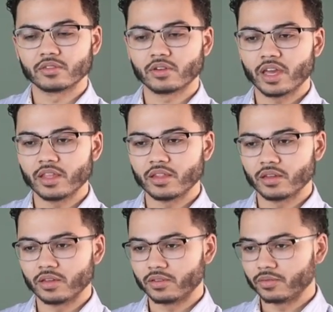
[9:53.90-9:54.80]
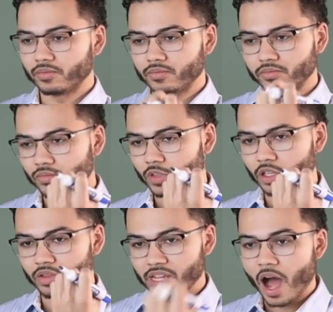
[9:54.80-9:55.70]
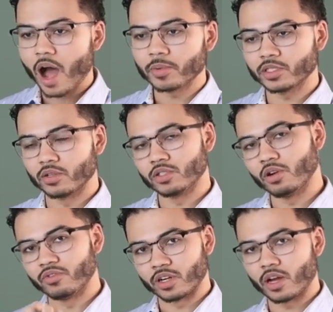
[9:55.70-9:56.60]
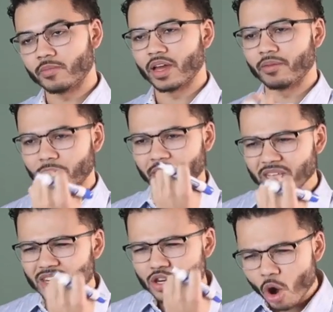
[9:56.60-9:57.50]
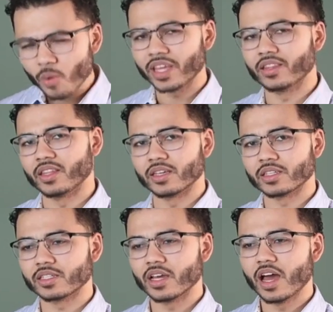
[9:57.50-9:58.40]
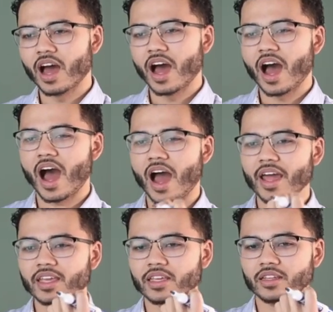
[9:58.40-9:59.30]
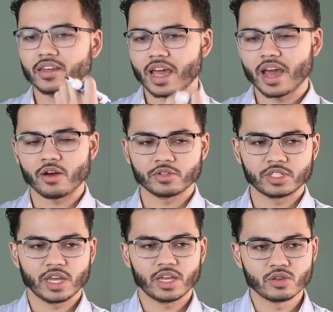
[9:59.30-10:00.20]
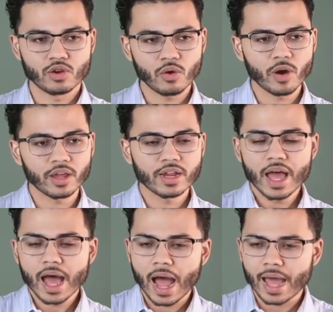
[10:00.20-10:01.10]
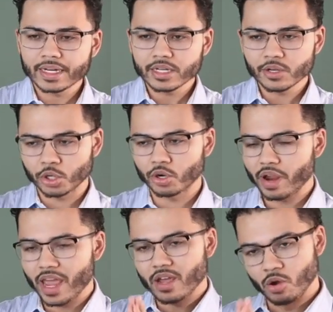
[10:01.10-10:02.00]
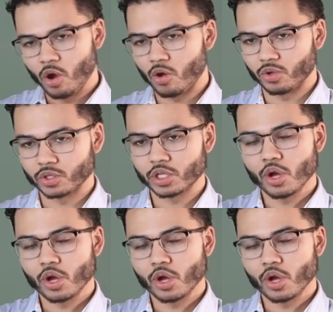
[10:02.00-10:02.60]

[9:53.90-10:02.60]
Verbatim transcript: okay, the, you know, the obstacle to overcome that. By me knowing this, I can now say, you know what? I need to create goals,